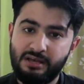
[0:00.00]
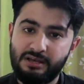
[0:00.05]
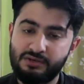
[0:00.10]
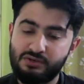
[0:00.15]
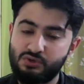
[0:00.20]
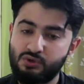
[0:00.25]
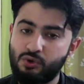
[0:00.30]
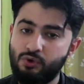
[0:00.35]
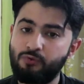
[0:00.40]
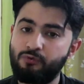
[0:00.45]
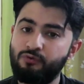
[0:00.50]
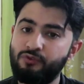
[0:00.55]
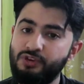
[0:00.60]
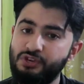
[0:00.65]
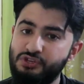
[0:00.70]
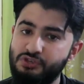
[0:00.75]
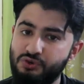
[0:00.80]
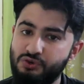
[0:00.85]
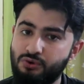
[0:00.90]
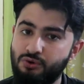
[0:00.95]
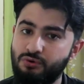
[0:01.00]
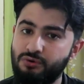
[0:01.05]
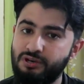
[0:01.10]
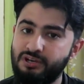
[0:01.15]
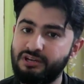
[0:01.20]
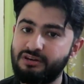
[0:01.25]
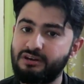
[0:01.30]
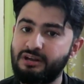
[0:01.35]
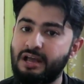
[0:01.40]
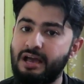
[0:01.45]
So we should
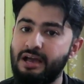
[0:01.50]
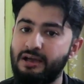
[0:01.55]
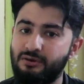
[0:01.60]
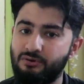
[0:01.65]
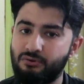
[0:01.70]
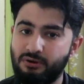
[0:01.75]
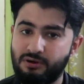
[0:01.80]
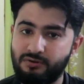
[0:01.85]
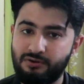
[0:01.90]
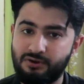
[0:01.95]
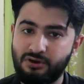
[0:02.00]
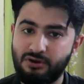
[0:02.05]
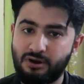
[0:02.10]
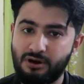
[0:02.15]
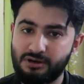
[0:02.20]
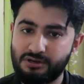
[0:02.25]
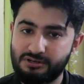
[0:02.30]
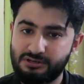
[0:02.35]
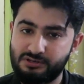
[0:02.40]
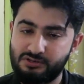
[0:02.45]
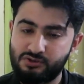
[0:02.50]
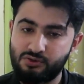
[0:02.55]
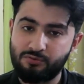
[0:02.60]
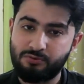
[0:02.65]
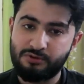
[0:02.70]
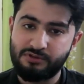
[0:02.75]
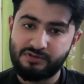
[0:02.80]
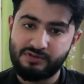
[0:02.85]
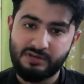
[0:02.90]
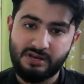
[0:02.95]
only rely on our doctors to
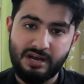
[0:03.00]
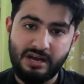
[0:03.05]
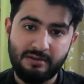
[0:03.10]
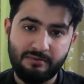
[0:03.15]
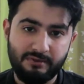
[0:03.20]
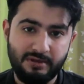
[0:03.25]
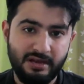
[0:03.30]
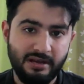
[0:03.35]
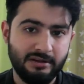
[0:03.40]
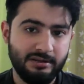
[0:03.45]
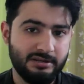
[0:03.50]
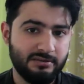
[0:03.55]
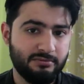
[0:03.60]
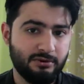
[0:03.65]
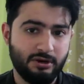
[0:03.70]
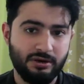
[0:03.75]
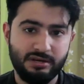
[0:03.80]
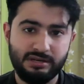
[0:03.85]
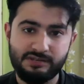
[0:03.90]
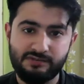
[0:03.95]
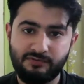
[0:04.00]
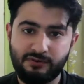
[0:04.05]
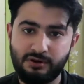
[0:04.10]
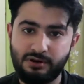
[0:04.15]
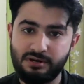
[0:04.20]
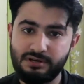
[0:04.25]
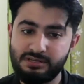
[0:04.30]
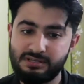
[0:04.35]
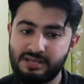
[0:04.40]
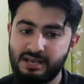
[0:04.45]
prescribe the antibiotics
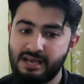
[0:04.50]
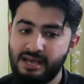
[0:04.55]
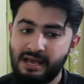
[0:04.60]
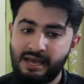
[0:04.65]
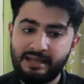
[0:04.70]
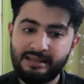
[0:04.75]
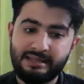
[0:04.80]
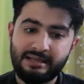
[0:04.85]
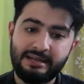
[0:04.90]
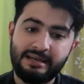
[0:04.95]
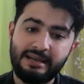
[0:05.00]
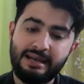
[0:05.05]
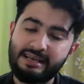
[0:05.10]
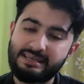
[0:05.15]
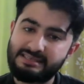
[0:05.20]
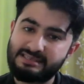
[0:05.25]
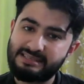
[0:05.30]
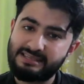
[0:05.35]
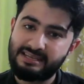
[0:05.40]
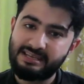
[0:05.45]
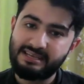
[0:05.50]
for us. And the next